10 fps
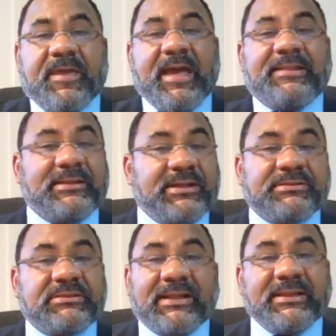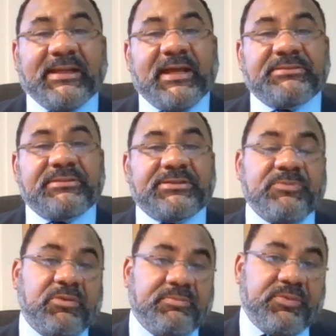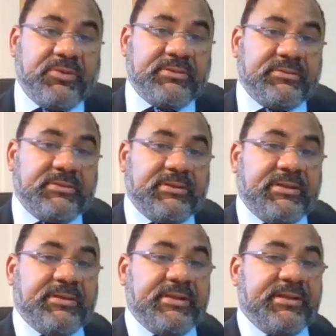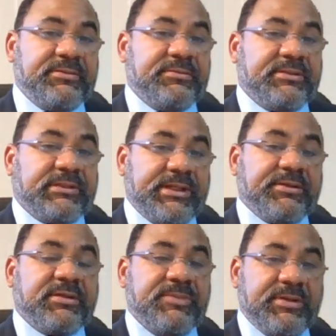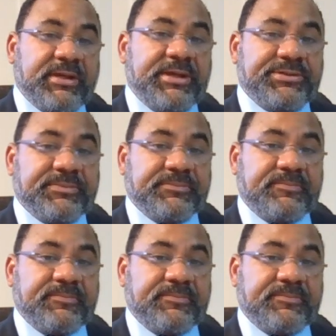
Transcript: and that there's nothing else that's more important than clear communication.